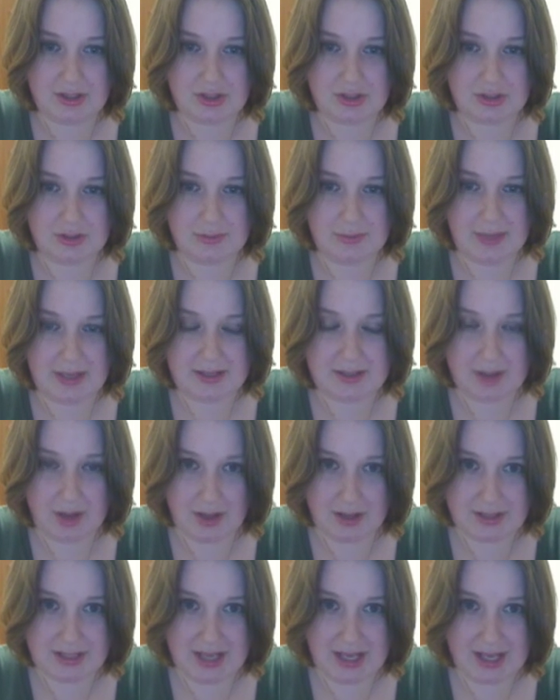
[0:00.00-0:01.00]
makes
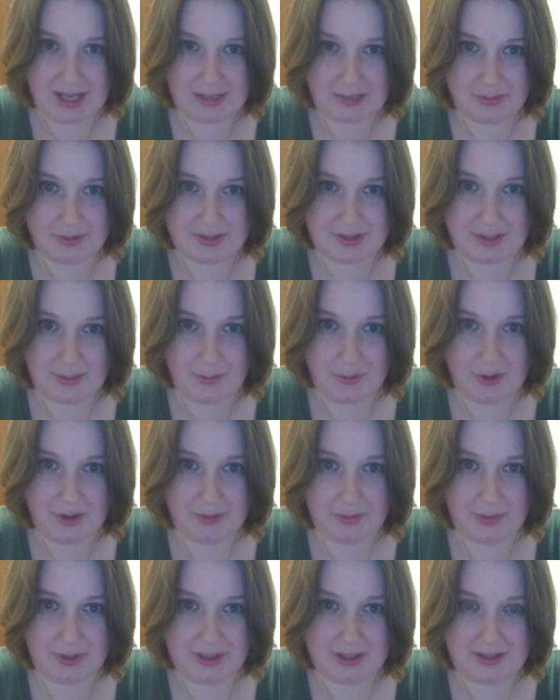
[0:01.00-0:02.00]
contact with
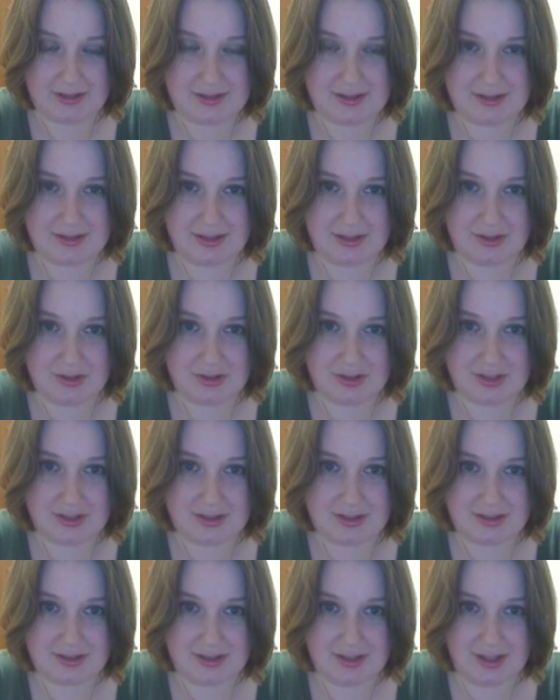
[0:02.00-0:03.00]
someone, but it's
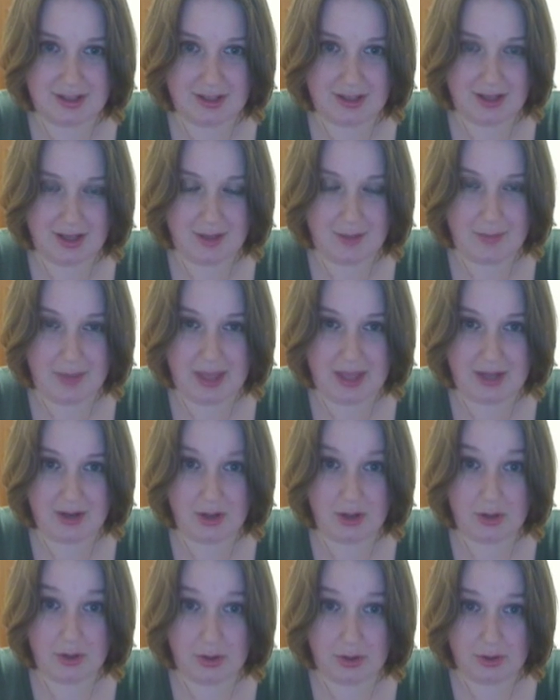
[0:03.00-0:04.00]
just a man
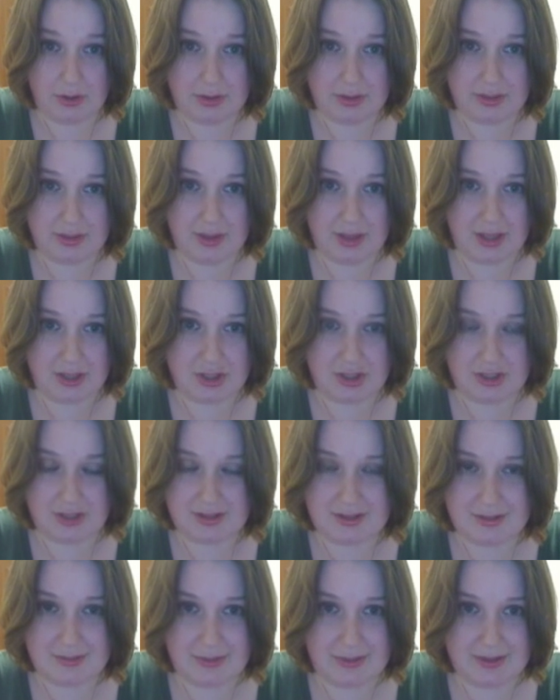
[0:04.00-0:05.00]
on Earth, and she
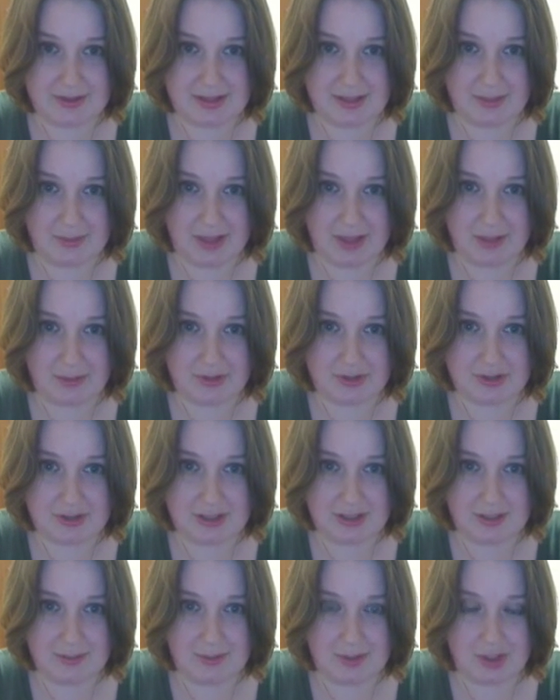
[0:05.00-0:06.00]
doesn't speak the same language as
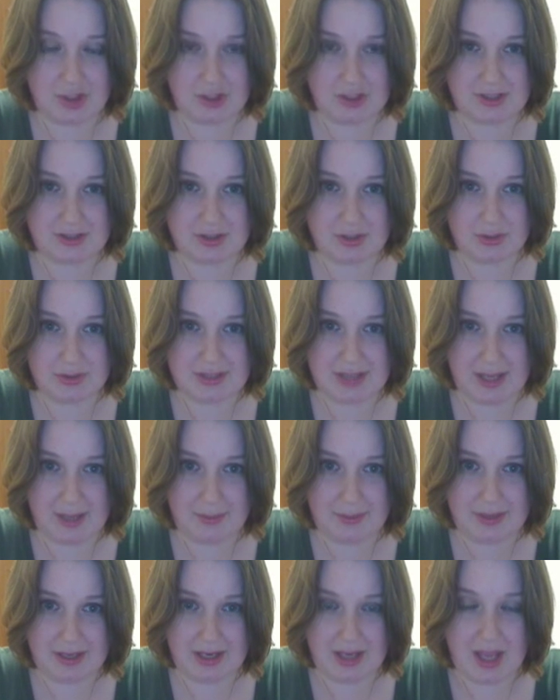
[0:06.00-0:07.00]
him, and she doesn't know what's
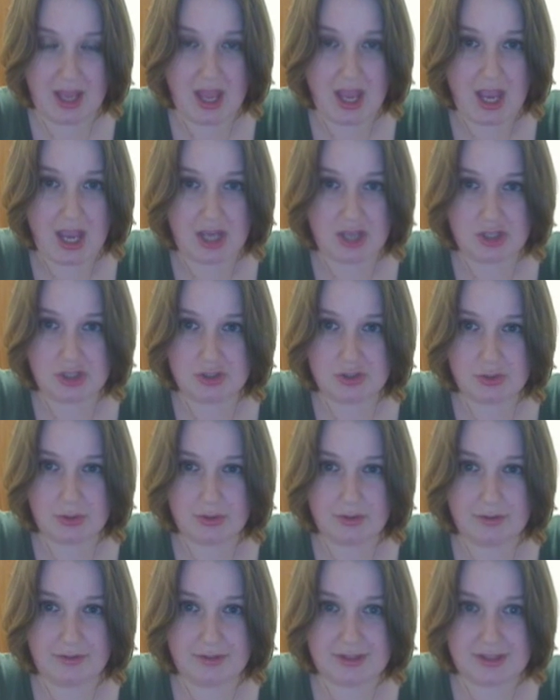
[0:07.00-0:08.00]
happening, and she's
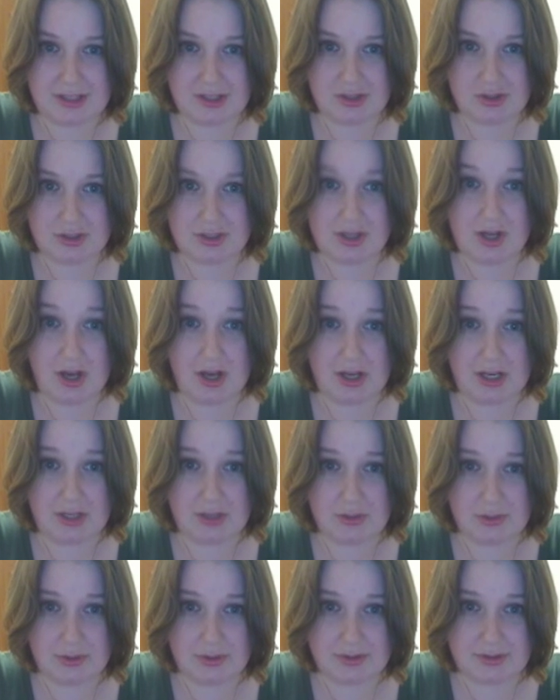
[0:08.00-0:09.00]
sort of essentially talking
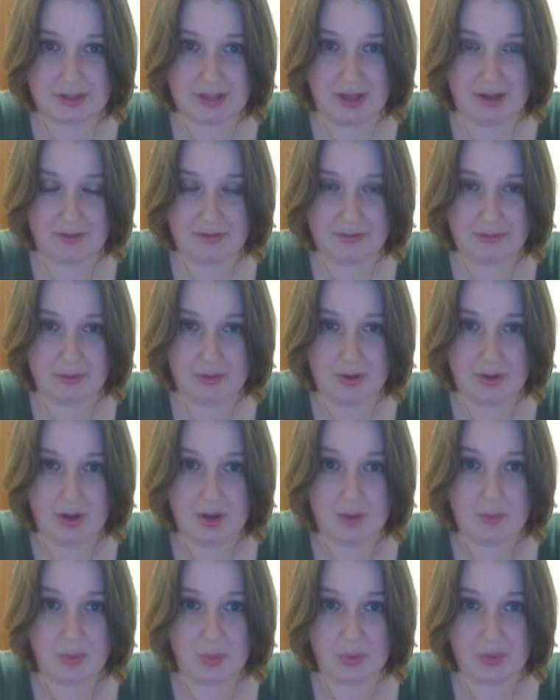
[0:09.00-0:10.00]
to herself,
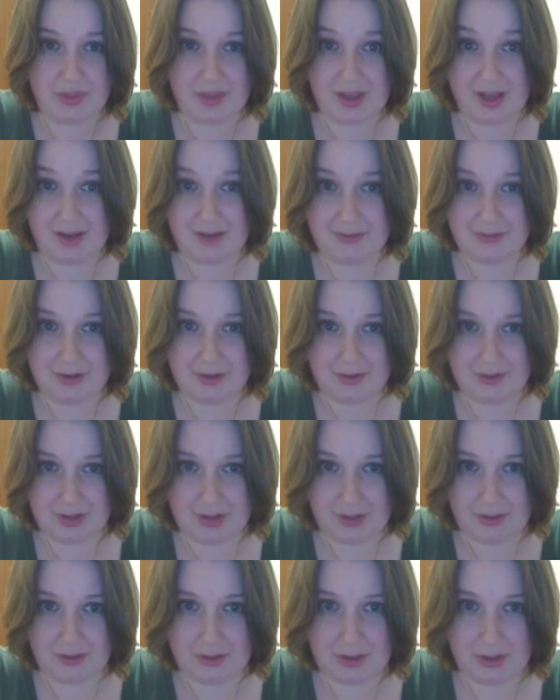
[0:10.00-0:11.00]
but with the comfort of
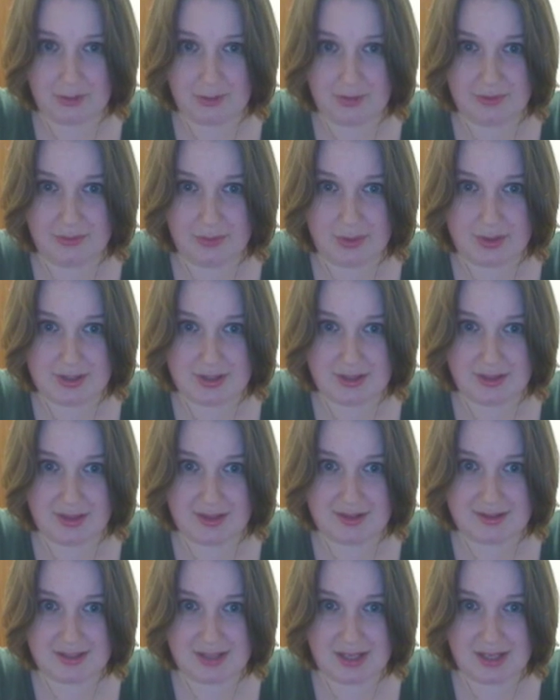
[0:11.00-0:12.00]
another human voice at
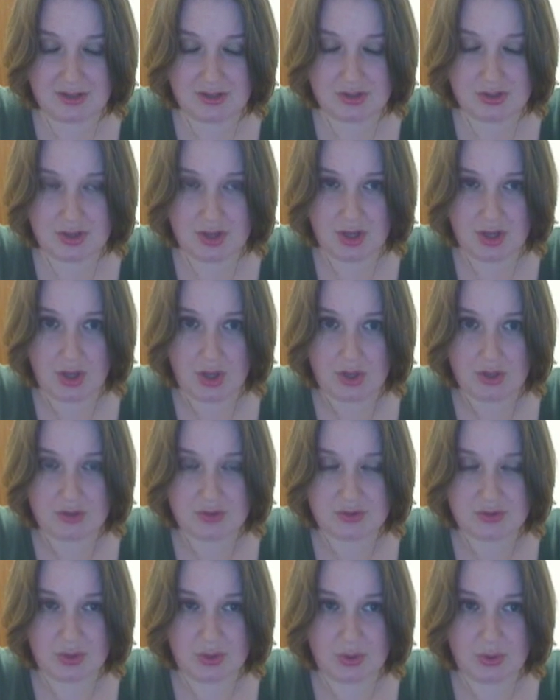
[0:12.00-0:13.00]
this stage.
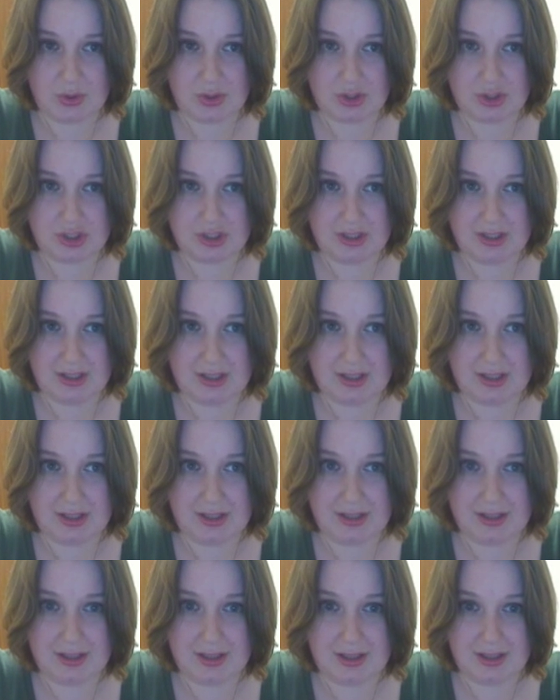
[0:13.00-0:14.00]
So
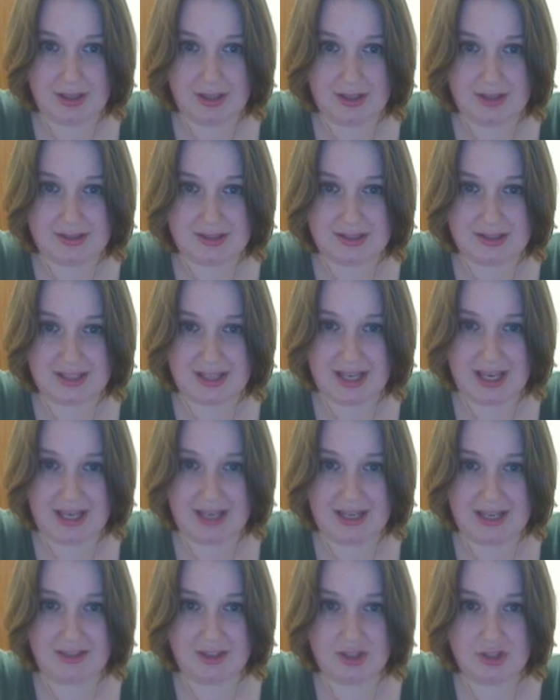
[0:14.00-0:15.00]
she is
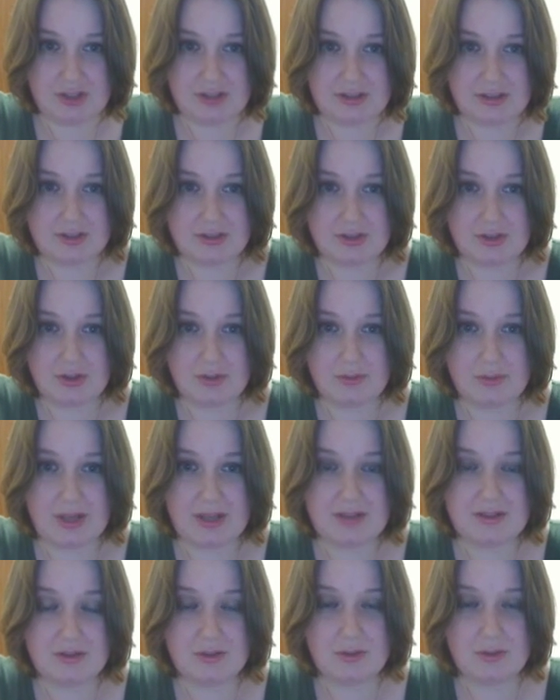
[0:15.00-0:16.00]
indicating that she's concerned
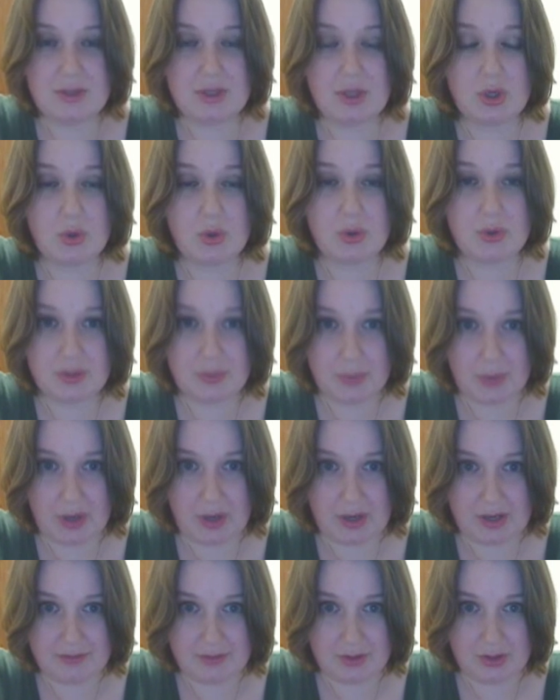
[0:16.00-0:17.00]
because there'll be no one to
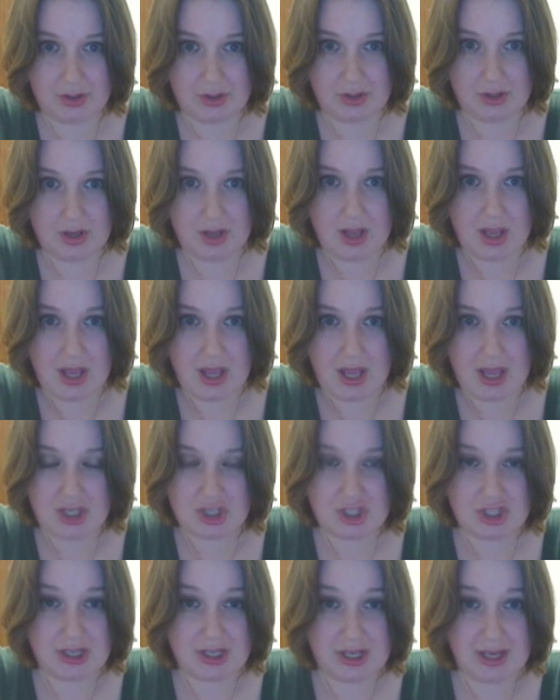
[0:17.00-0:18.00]
pray for her, and
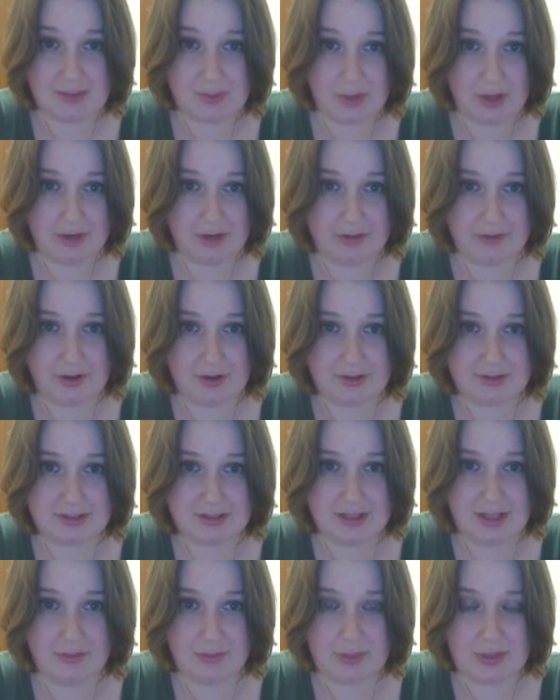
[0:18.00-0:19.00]
she can't pray for
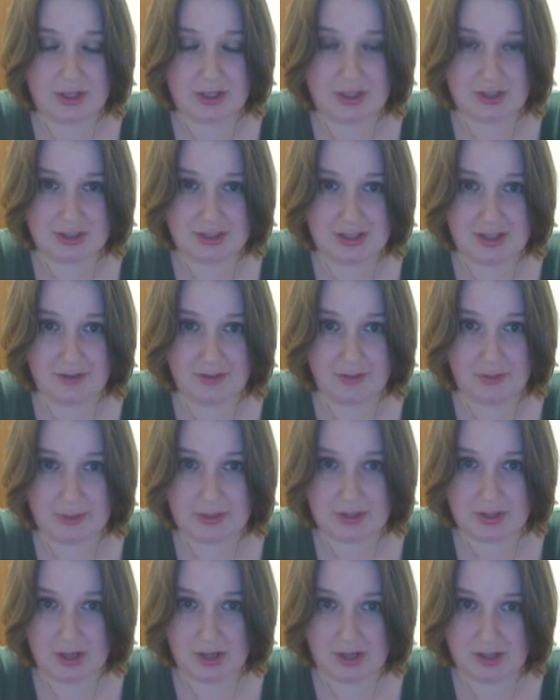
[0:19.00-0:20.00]
herself because she's never
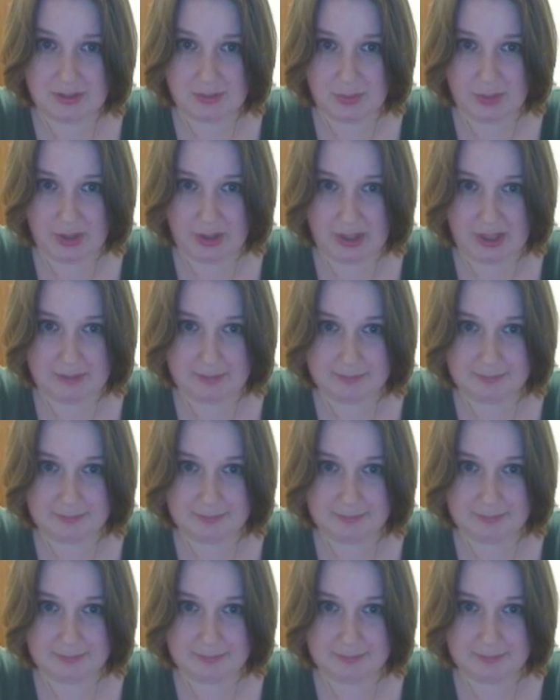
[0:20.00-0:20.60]
been taught to pray.